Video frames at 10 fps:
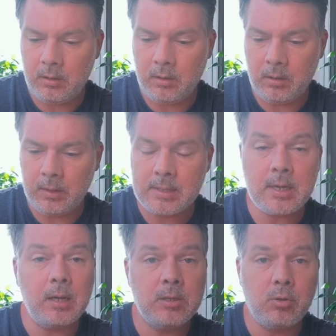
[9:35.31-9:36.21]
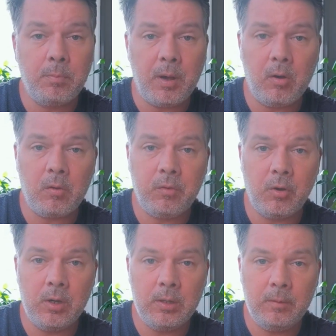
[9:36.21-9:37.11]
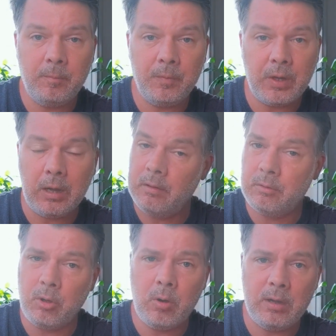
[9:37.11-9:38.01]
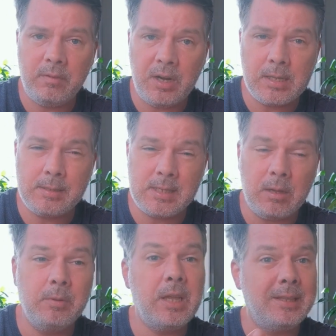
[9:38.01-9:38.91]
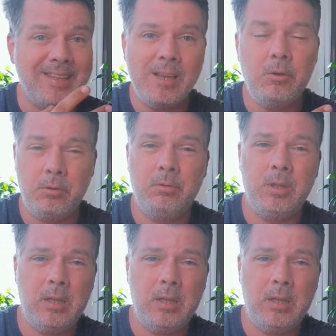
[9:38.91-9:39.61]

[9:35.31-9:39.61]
the sun is too powerful, I don't have enough sun. They tell you.